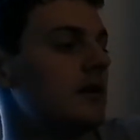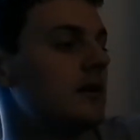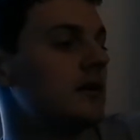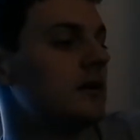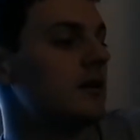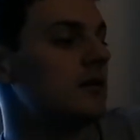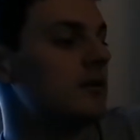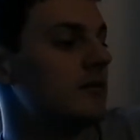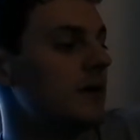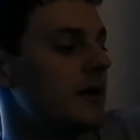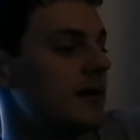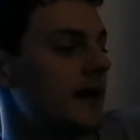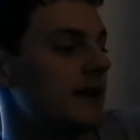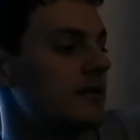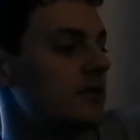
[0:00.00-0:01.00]
Gold Command
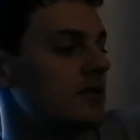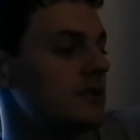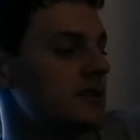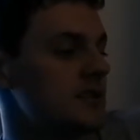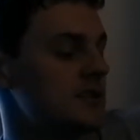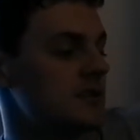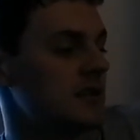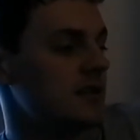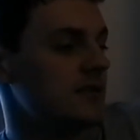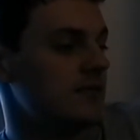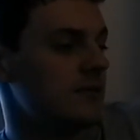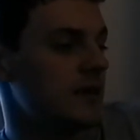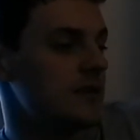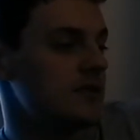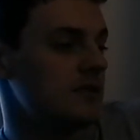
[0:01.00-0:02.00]
handle logistical
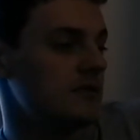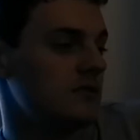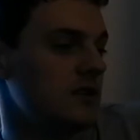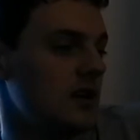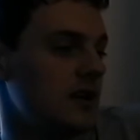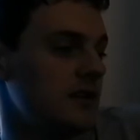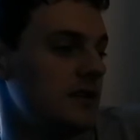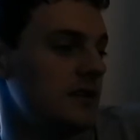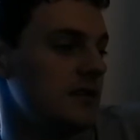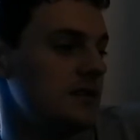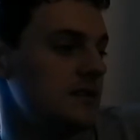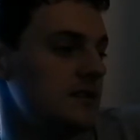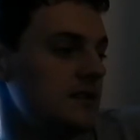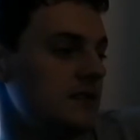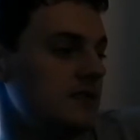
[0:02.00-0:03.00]
information regarding the
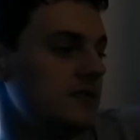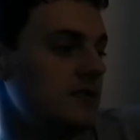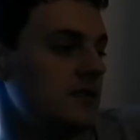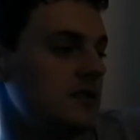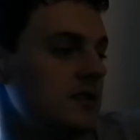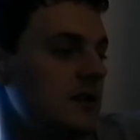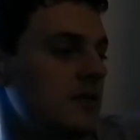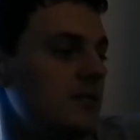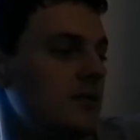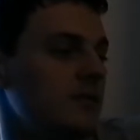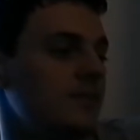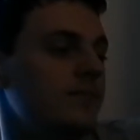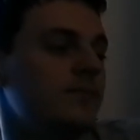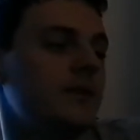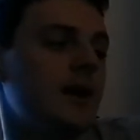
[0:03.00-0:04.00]
incident, for example,
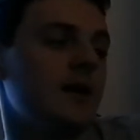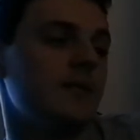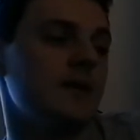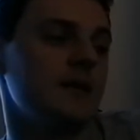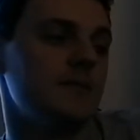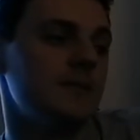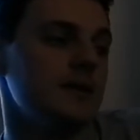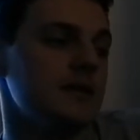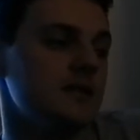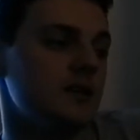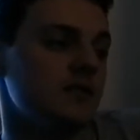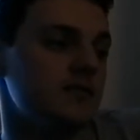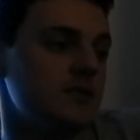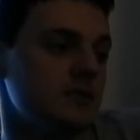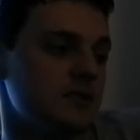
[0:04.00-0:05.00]
how many police
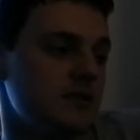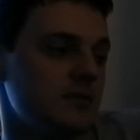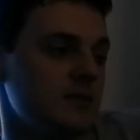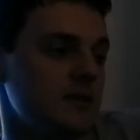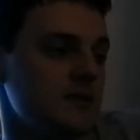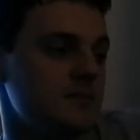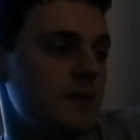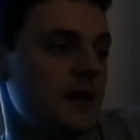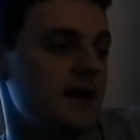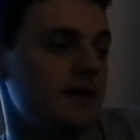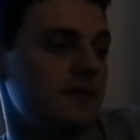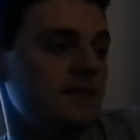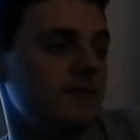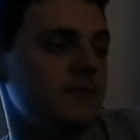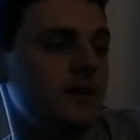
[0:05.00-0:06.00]
officers can be spared
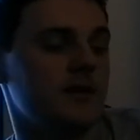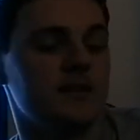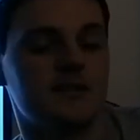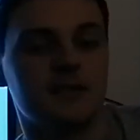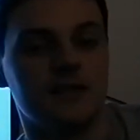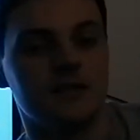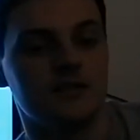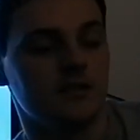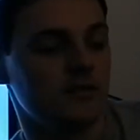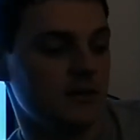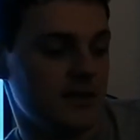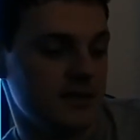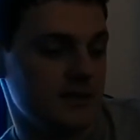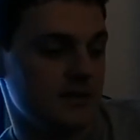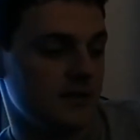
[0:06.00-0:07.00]
and sent to the
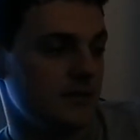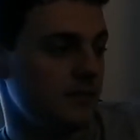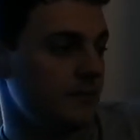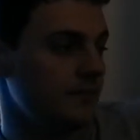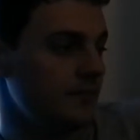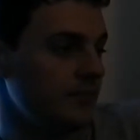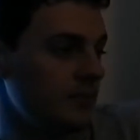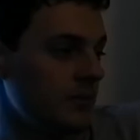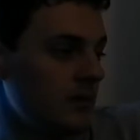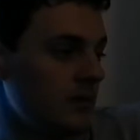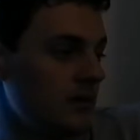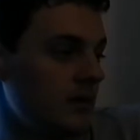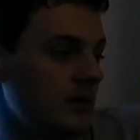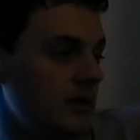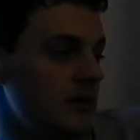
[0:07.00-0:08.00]
incident.
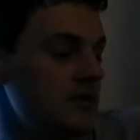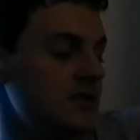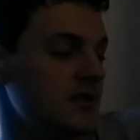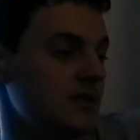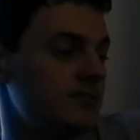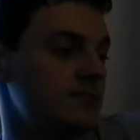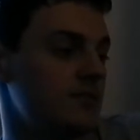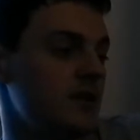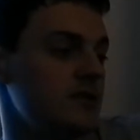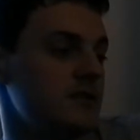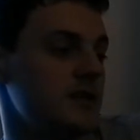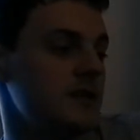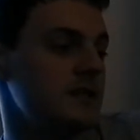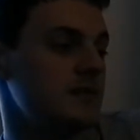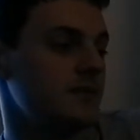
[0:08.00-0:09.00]
Using this
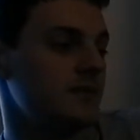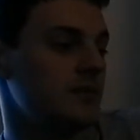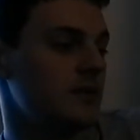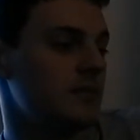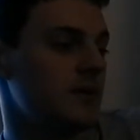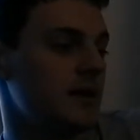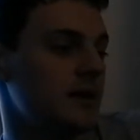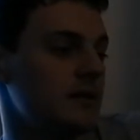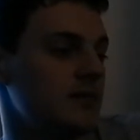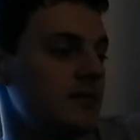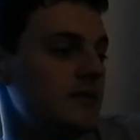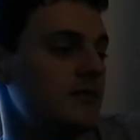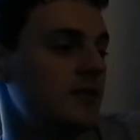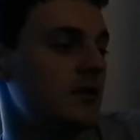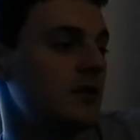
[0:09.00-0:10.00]
process, the plan can be
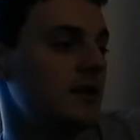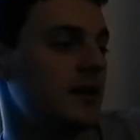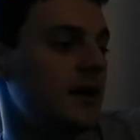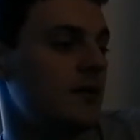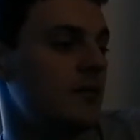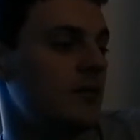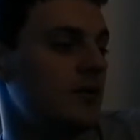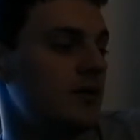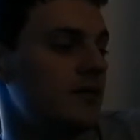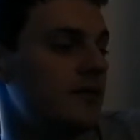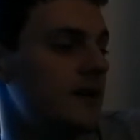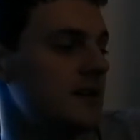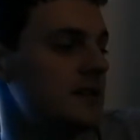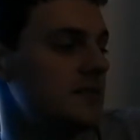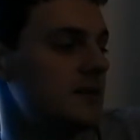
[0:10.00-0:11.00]
followed out with
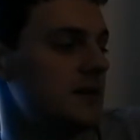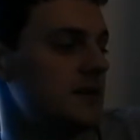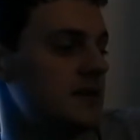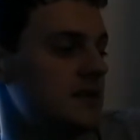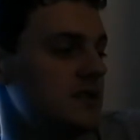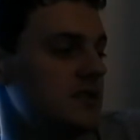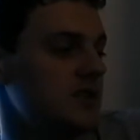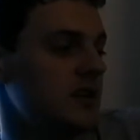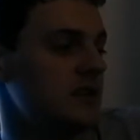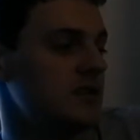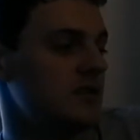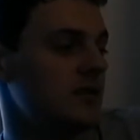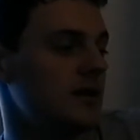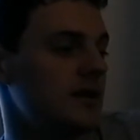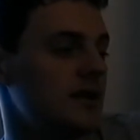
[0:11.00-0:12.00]
flexibility to change
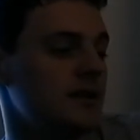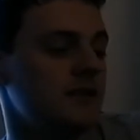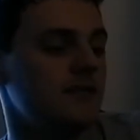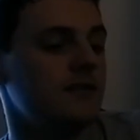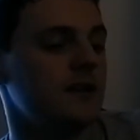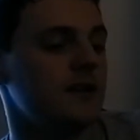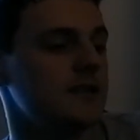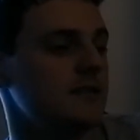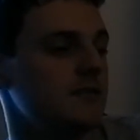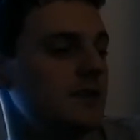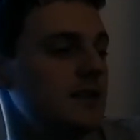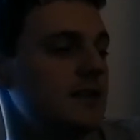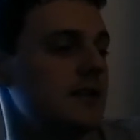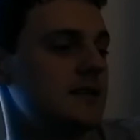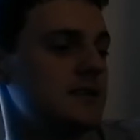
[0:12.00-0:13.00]
quickly and
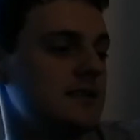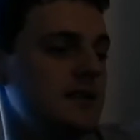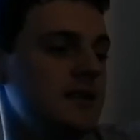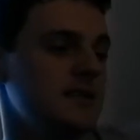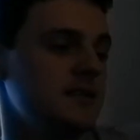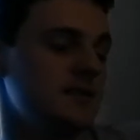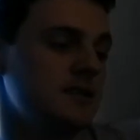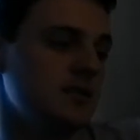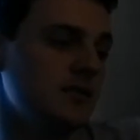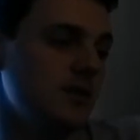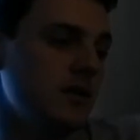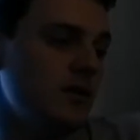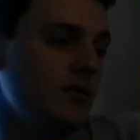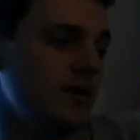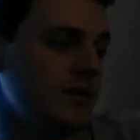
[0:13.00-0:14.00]
effectively as it needs to,
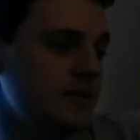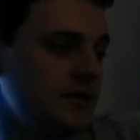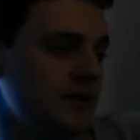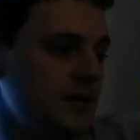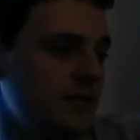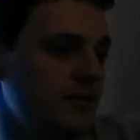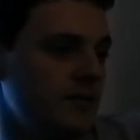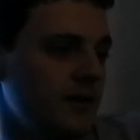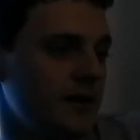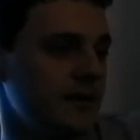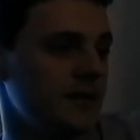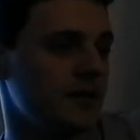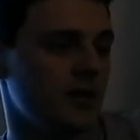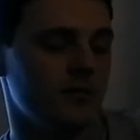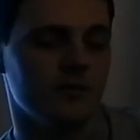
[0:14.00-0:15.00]
while still
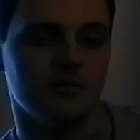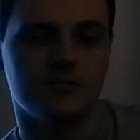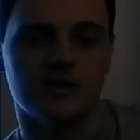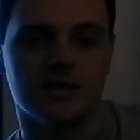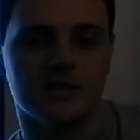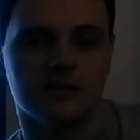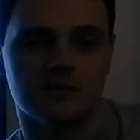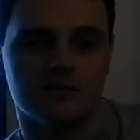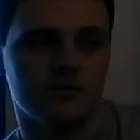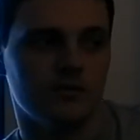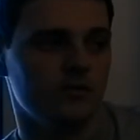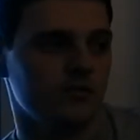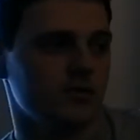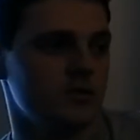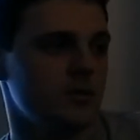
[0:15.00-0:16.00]
providing common objectives for all
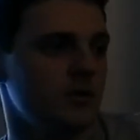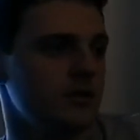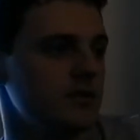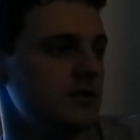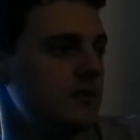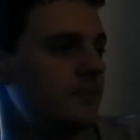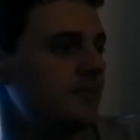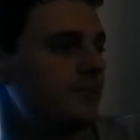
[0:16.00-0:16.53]
responders.